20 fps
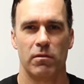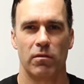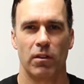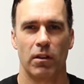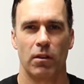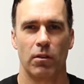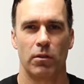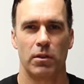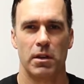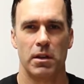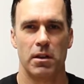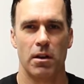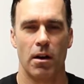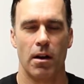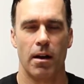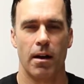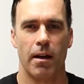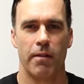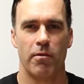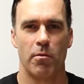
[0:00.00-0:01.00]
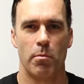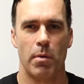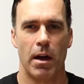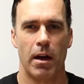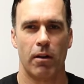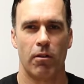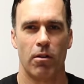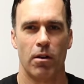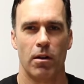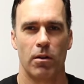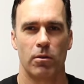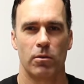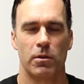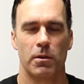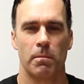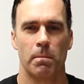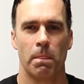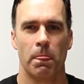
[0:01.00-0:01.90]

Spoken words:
fellow did not have a background